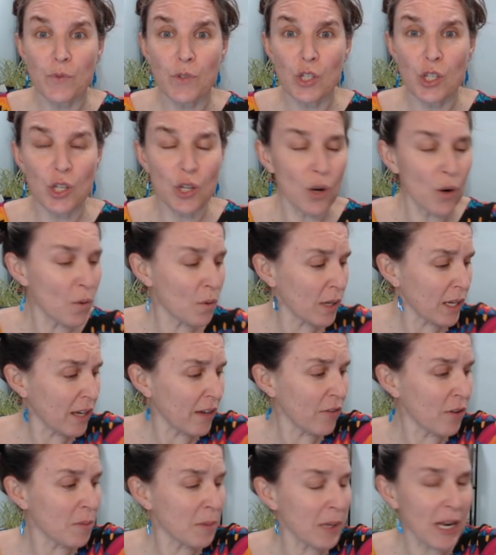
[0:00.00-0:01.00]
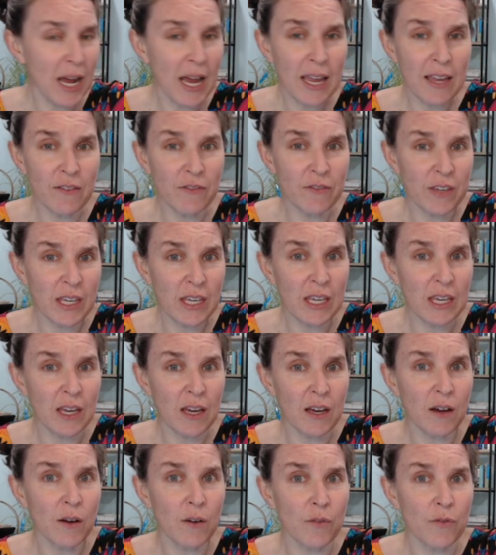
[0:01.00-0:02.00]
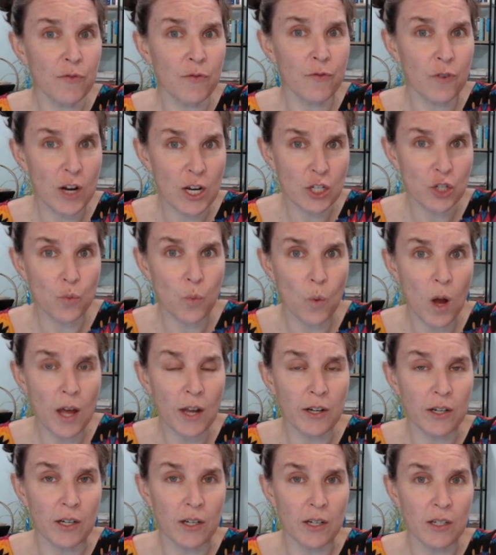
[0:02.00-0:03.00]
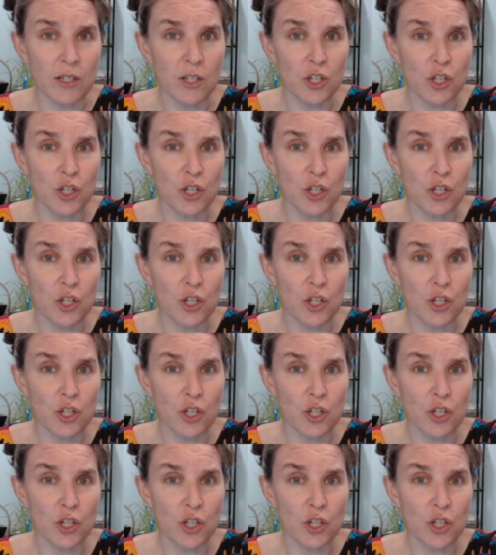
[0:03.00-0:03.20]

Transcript: you don't give them an IV of fresh water